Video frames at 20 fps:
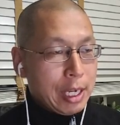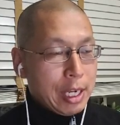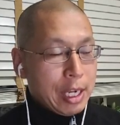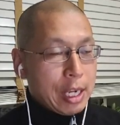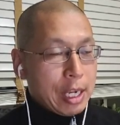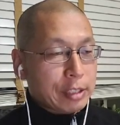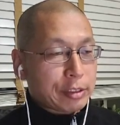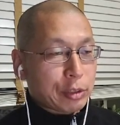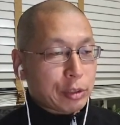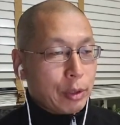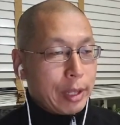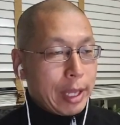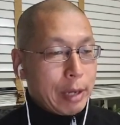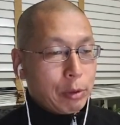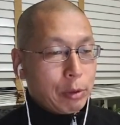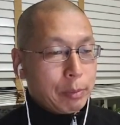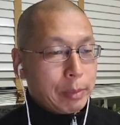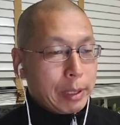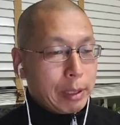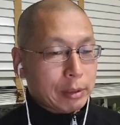And so they
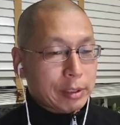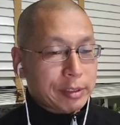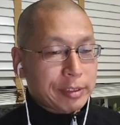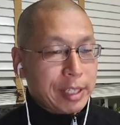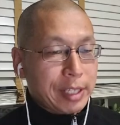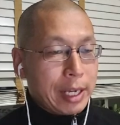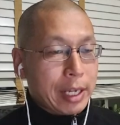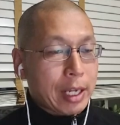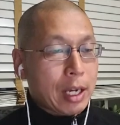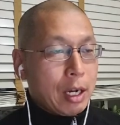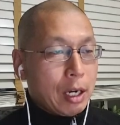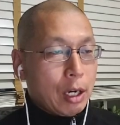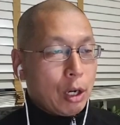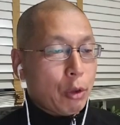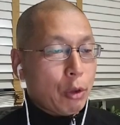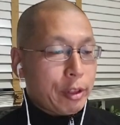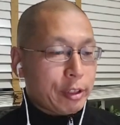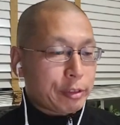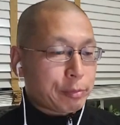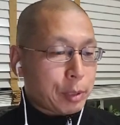would be able to say, oh,
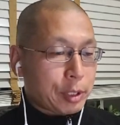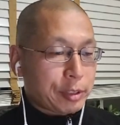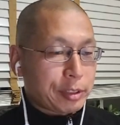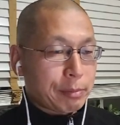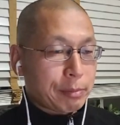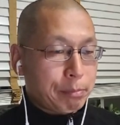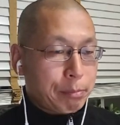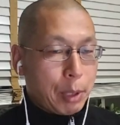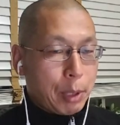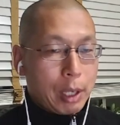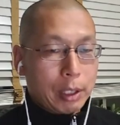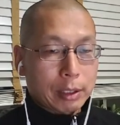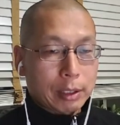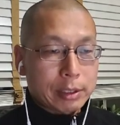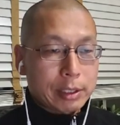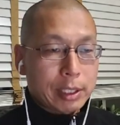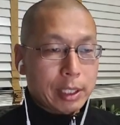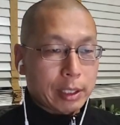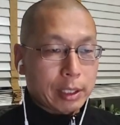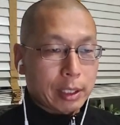this person bought a
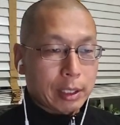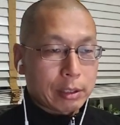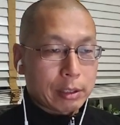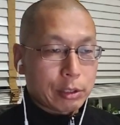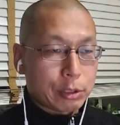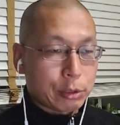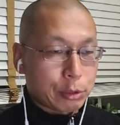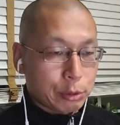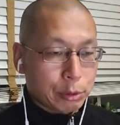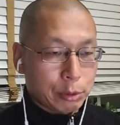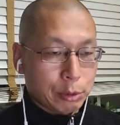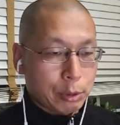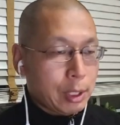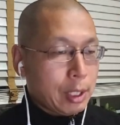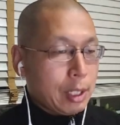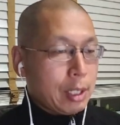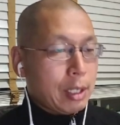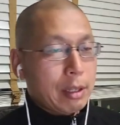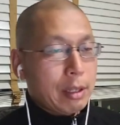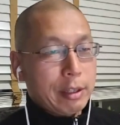ticket to
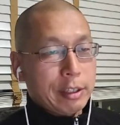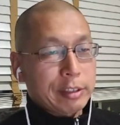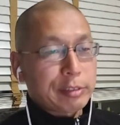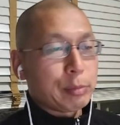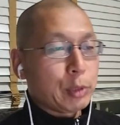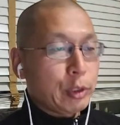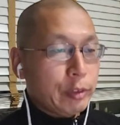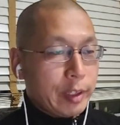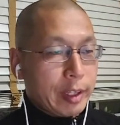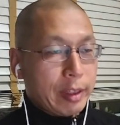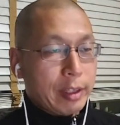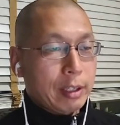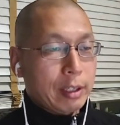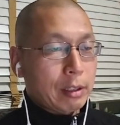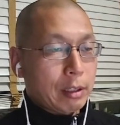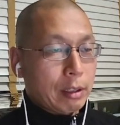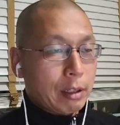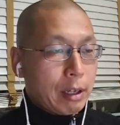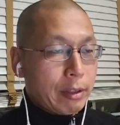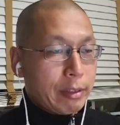this movie
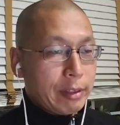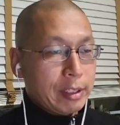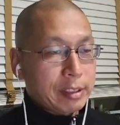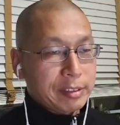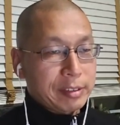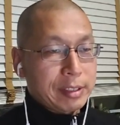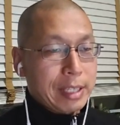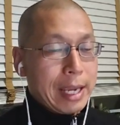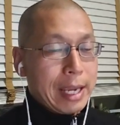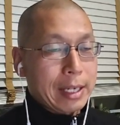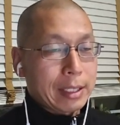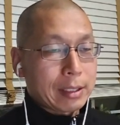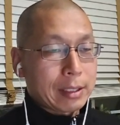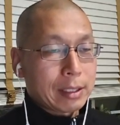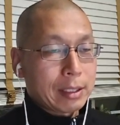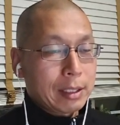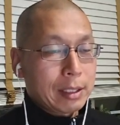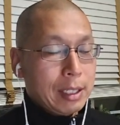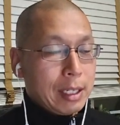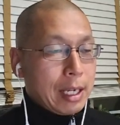theater on this date,
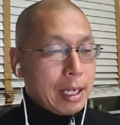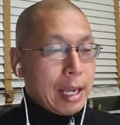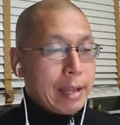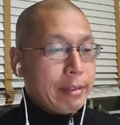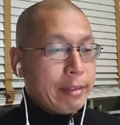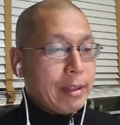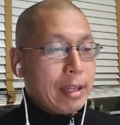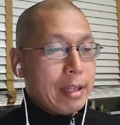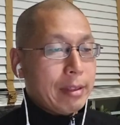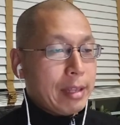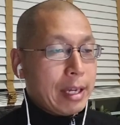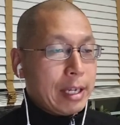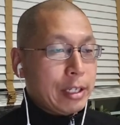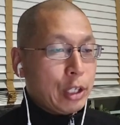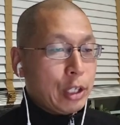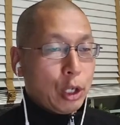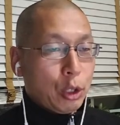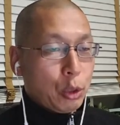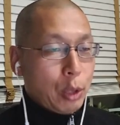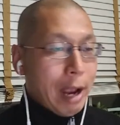and then they
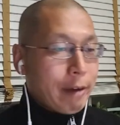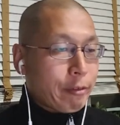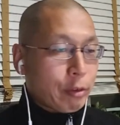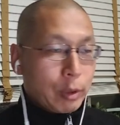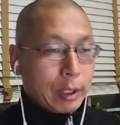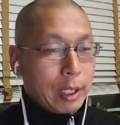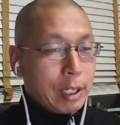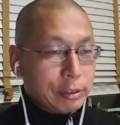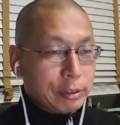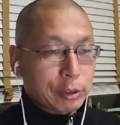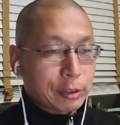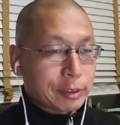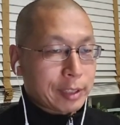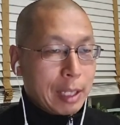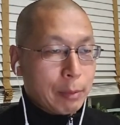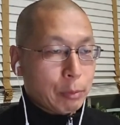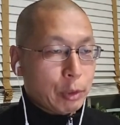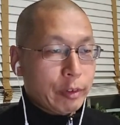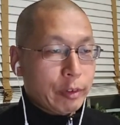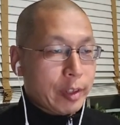know everyone else who's in
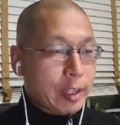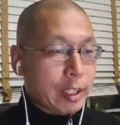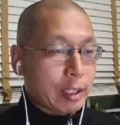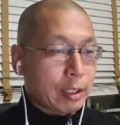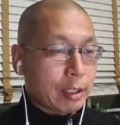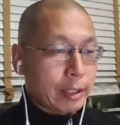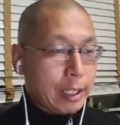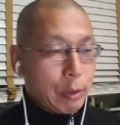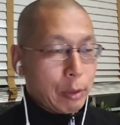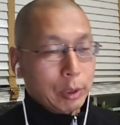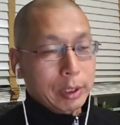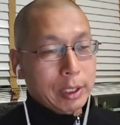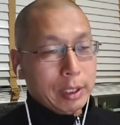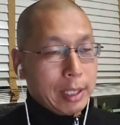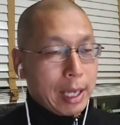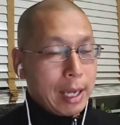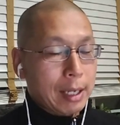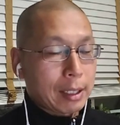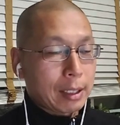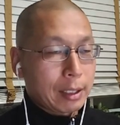that movie theater, and they
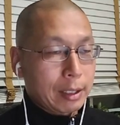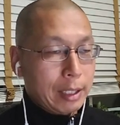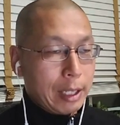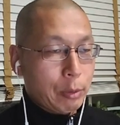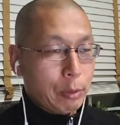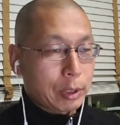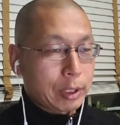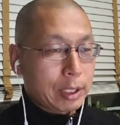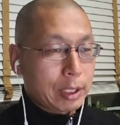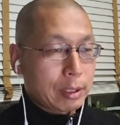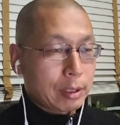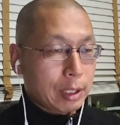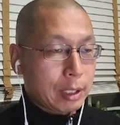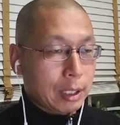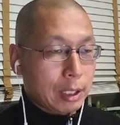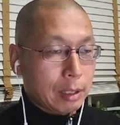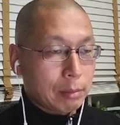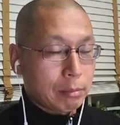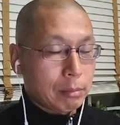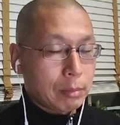would
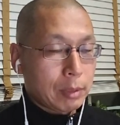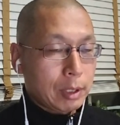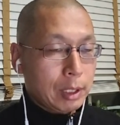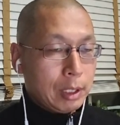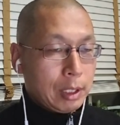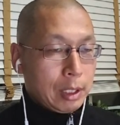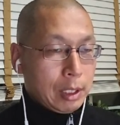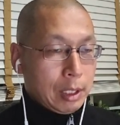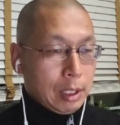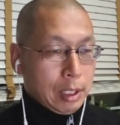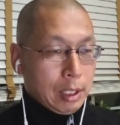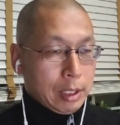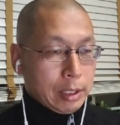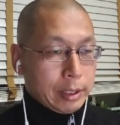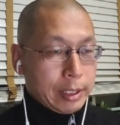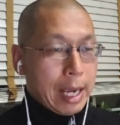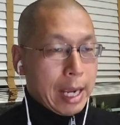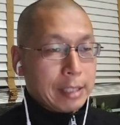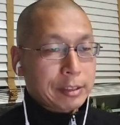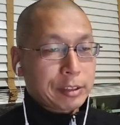
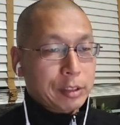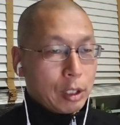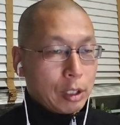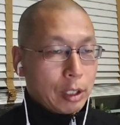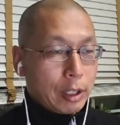text all of